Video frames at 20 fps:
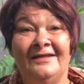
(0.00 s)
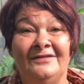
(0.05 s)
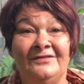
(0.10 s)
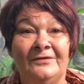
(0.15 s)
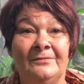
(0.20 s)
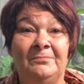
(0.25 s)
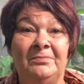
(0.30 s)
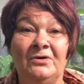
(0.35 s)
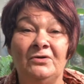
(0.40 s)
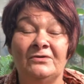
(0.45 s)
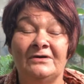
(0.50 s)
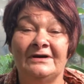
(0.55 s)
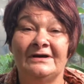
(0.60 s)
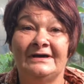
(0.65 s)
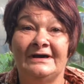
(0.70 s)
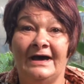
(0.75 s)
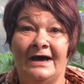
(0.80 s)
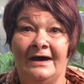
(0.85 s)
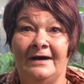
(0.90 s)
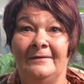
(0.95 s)
The
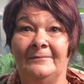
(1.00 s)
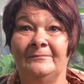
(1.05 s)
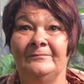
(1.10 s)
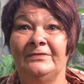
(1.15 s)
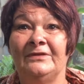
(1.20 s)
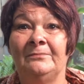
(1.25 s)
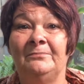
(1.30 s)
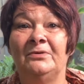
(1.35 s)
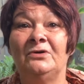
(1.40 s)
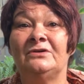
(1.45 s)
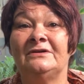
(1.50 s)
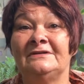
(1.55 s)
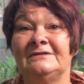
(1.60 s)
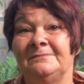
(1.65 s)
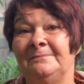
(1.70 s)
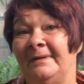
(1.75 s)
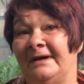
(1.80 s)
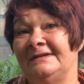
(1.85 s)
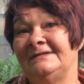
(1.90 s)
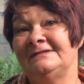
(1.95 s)
book is
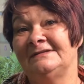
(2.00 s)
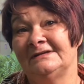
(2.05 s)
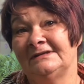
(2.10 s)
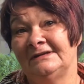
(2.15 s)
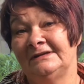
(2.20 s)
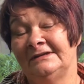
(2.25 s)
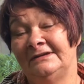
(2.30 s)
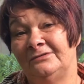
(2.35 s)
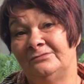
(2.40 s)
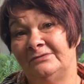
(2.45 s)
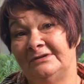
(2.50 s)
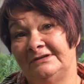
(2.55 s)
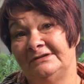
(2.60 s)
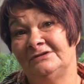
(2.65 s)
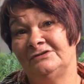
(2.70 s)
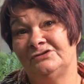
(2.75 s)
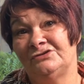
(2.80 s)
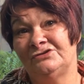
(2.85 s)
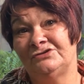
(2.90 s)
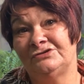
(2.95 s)
basically
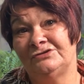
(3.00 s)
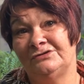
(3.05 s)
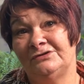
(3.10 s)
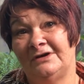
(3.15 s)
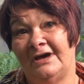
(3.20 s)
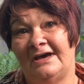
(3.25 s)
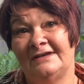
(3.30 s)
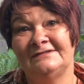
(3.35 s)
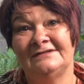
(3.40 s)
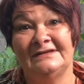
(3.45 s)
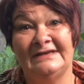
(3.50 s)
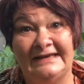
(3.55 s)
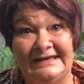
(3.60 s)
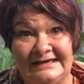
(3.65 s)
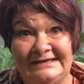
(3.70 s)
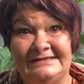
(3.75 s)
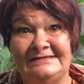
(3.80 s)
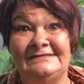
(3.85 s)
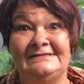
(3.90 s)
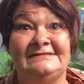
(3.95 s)
written to as an
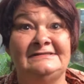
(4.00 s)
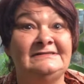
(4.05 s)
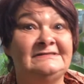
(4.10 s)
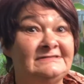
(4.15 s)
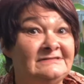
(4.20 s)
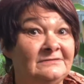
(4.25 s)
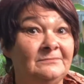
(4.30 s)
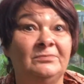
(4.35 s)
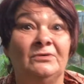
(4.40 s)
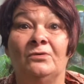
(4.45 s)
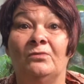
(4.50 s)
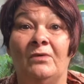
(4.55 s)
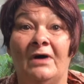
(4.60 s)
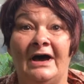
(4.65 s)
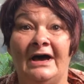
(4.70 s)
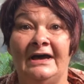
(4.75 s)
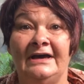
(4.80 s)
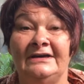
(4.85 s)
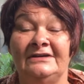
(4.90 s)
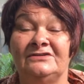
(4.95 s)
easy, simple
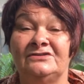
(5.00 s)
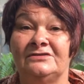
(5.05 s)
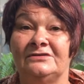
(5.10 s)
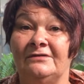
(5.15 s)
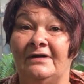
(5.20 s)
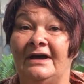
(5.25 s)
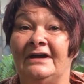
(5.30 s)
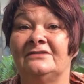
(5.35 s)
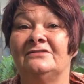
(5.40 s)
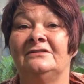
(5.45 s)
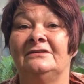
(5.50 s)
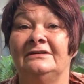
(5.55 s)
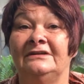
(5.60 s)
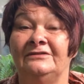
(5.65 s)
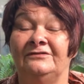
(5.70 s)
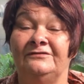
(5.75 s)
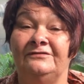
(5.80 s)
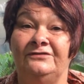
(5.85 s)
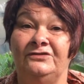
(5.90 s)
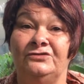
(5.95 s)
way to actually
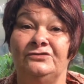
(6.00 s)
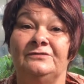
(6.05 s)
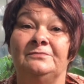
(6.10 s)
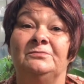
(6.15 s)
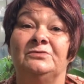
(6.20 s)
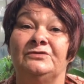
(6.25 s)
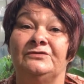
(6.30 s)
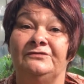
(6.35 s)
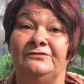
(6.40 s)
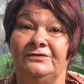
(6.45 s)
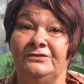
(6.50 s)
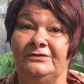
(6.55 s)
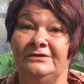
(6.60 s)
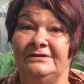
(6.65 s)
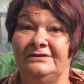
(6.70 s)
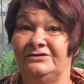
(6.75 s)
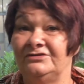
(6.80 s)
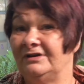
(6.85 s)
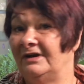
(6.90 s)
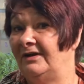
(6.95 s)
infuse bush food
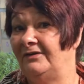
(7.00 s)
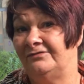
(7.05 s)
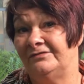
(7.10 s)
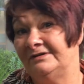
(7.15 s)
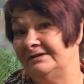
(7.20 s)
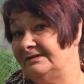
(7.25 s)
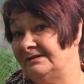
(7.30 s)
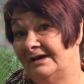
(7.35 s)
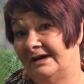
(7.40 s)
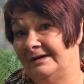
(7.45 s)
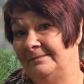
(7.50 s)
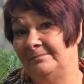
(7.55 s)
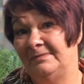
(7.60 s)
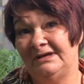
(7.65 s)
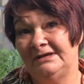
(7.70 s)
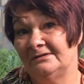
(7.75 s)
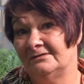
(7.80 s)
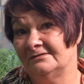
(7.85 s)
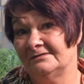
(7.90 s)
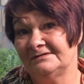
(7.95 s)
into everyday
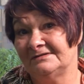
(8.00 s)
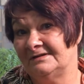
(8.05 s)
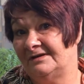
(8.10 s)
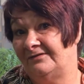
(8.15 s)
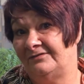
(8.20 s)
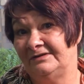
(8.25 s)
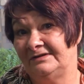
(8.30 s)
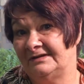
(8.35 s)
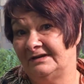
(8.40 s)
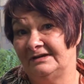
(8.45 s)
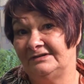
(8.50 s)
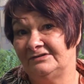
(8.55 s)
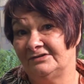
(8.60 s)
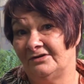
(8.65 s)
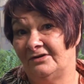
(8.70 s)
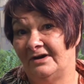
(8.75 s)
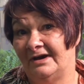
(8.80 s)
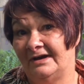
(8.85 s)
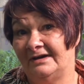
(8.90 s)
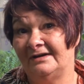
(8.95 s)
meals and everyday
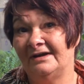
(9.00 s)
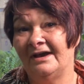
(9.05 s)
diet.